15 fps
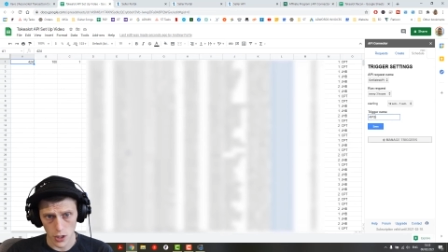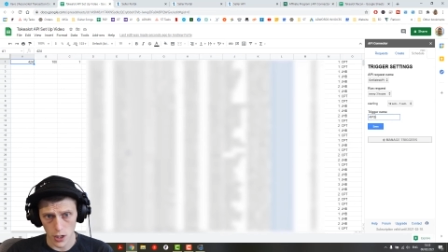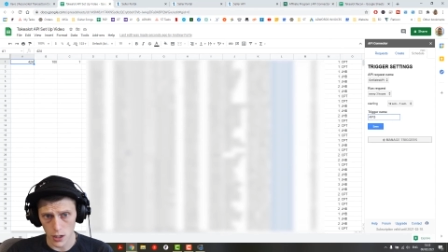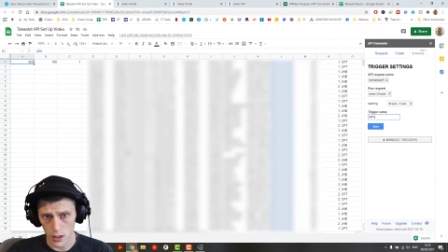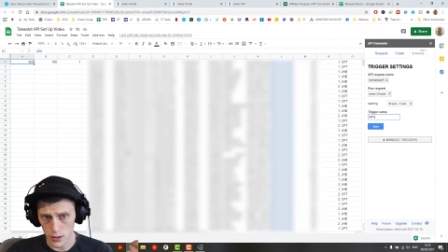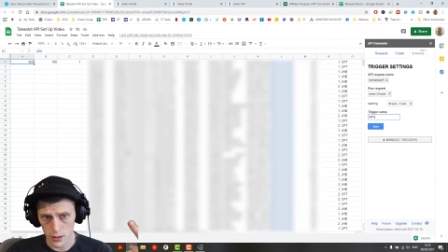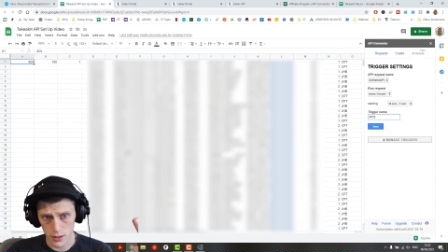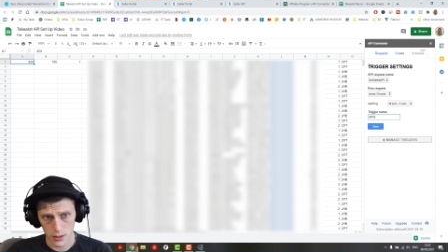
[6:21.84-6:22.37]

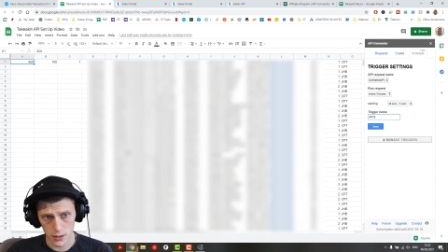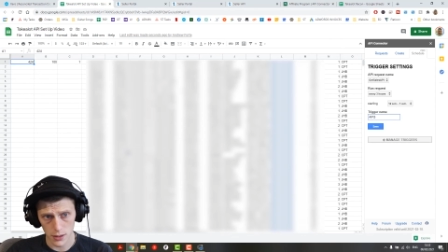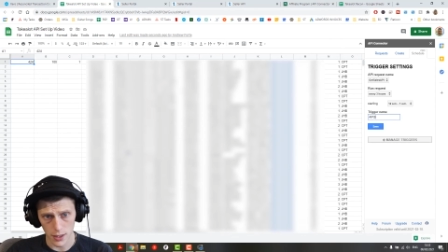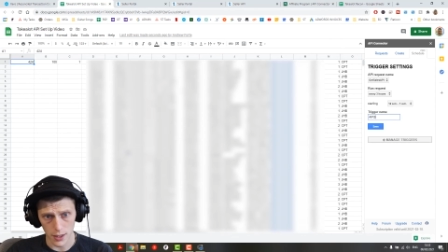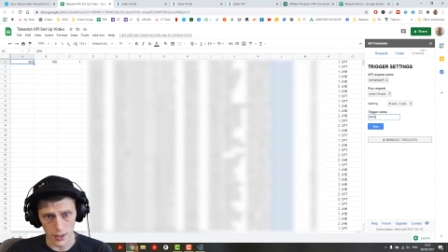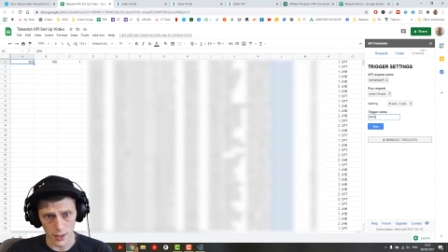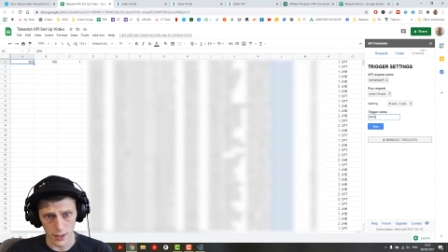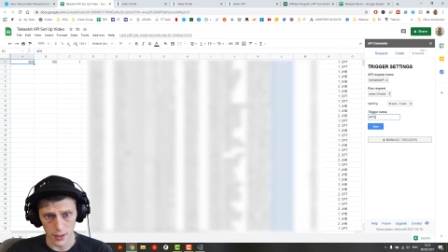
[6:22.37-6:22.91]
charts.
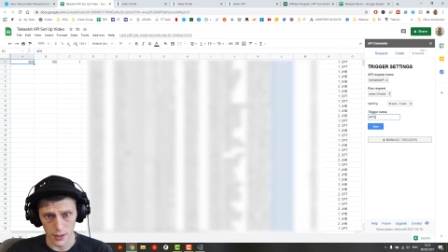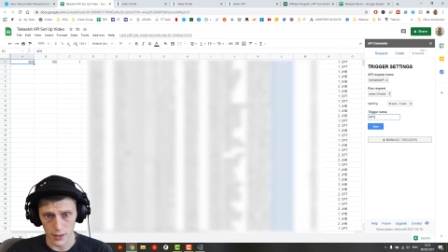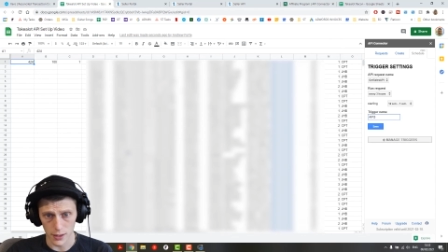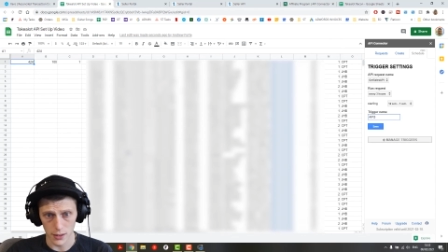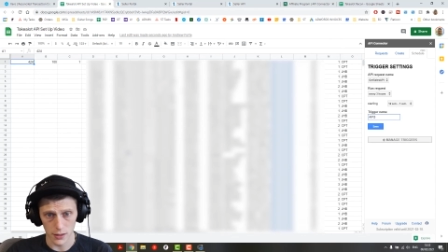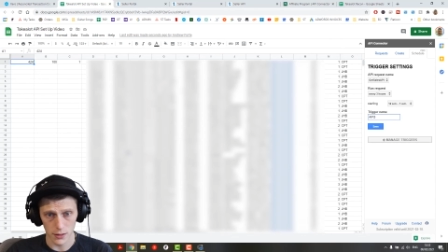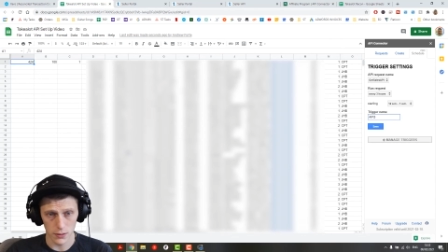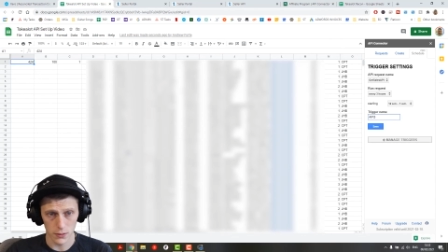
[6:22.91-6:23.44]

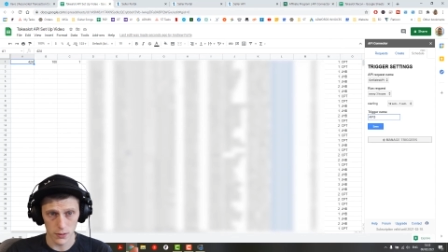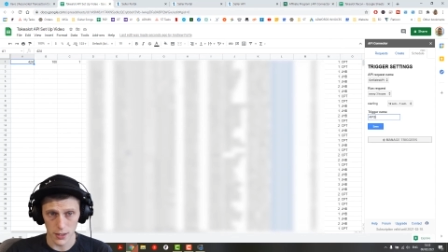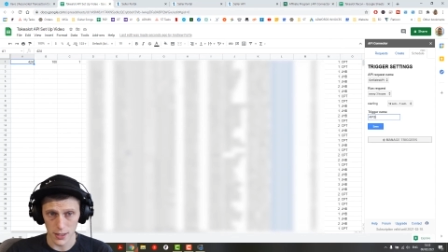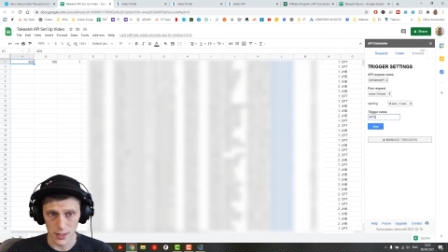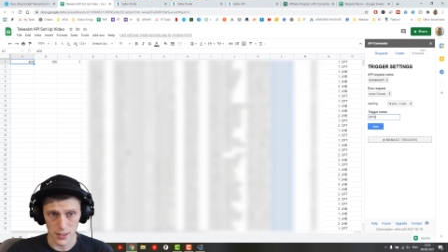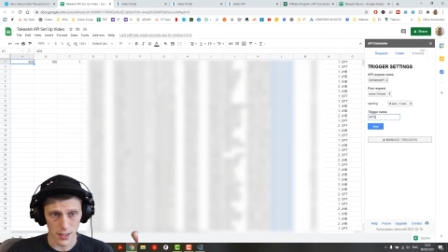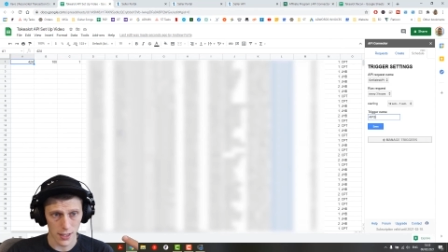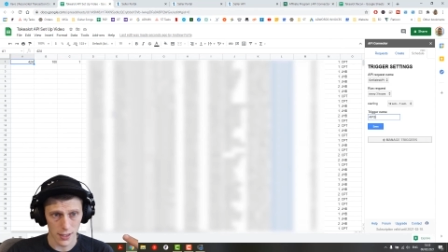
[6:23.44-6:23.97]
Uh,
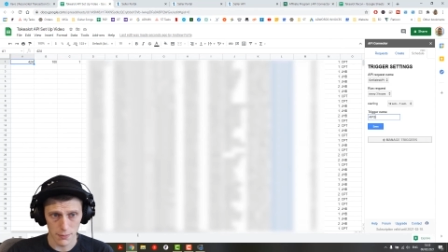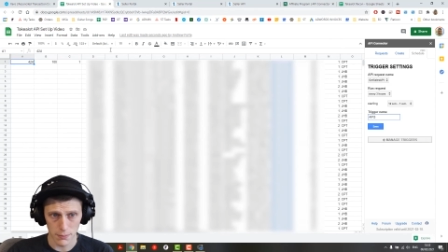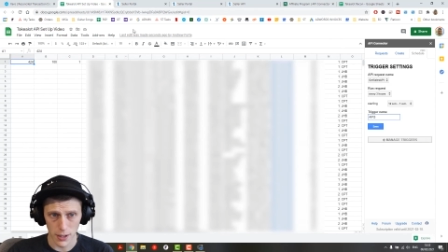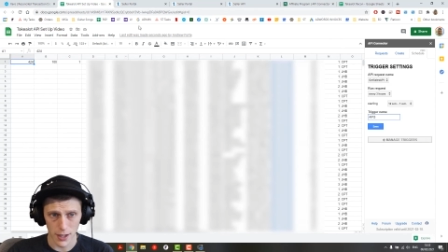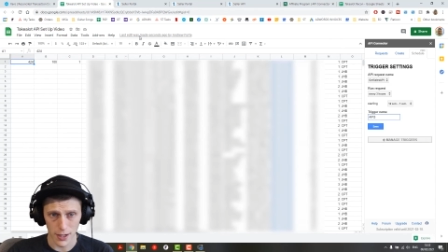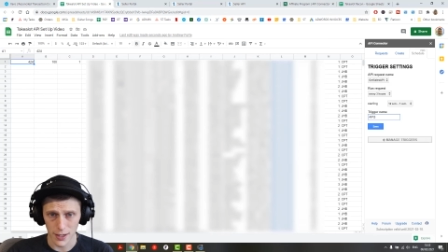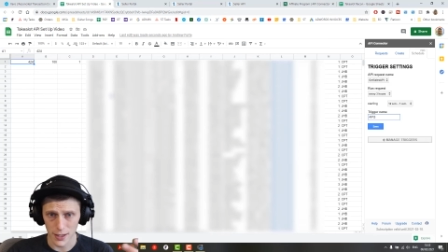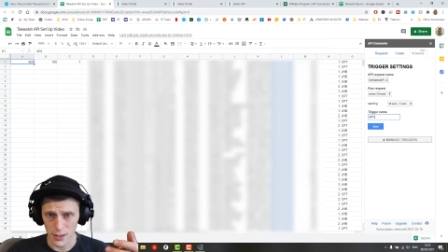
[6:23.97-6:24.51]
there's other
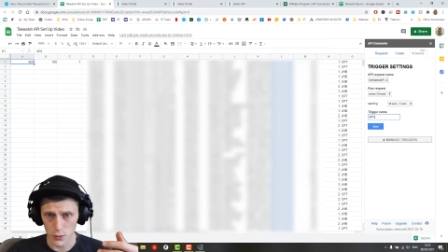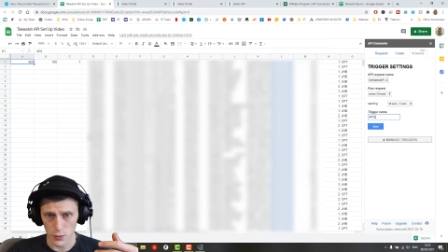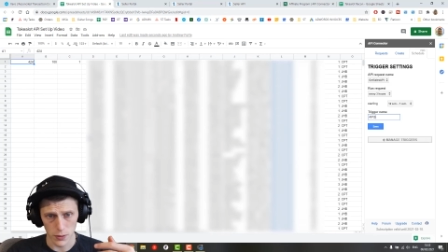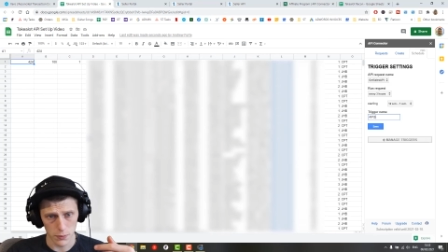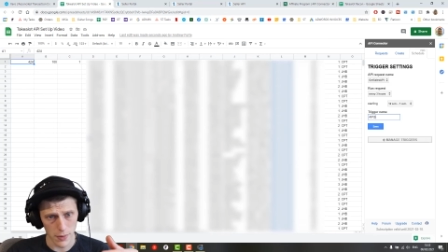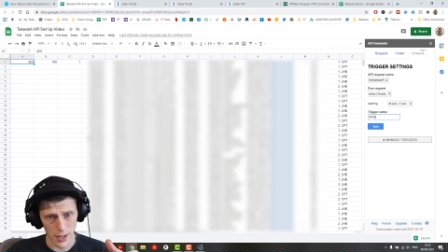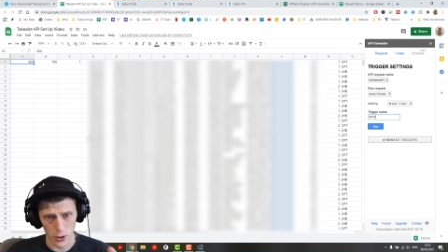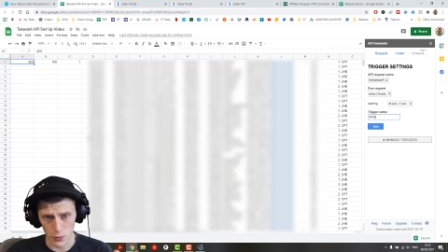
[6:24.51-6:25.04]
plugins
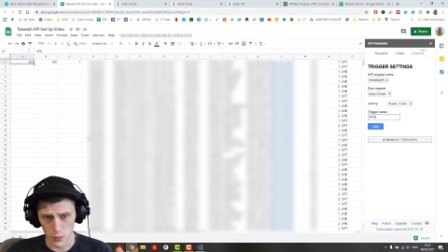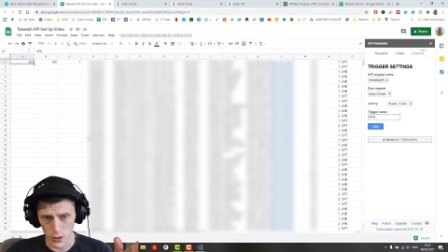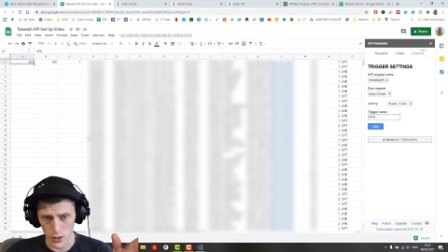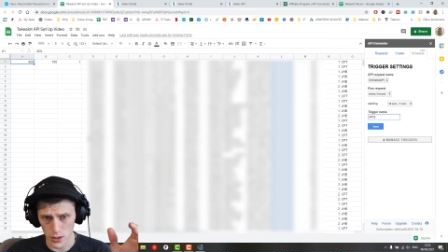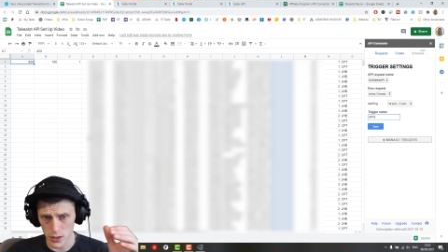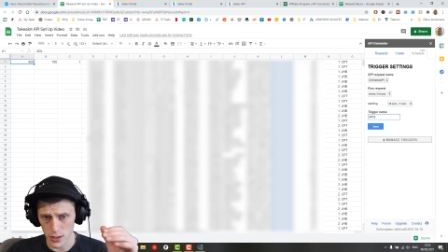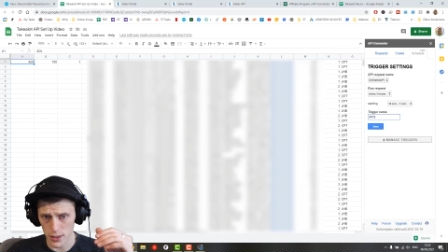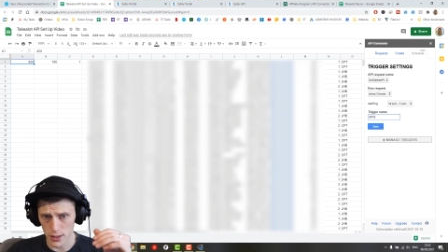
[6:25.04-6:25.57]
with mail
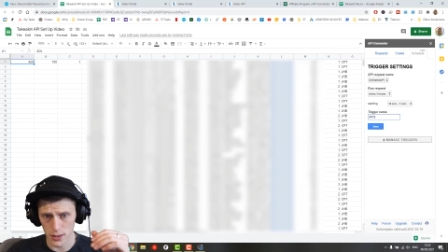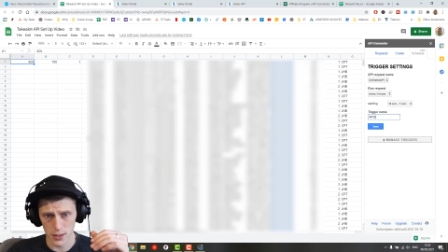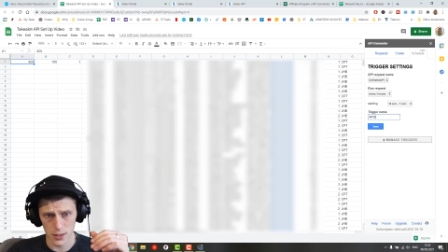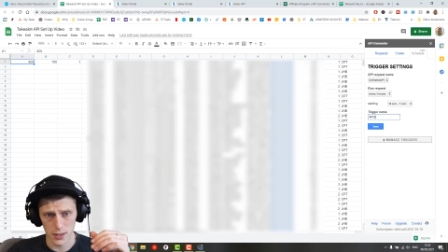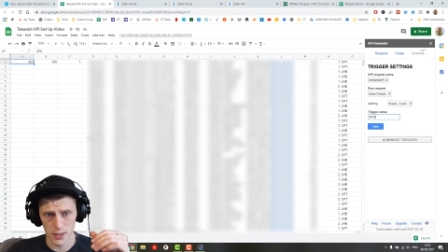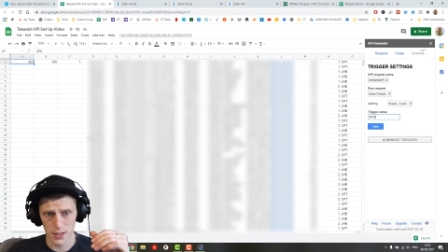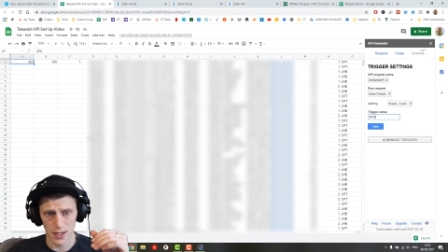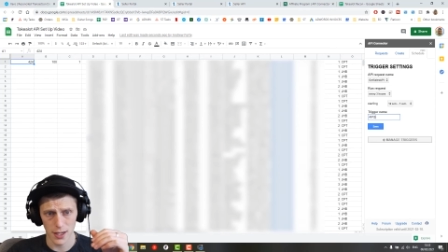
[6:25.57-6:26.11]
merges.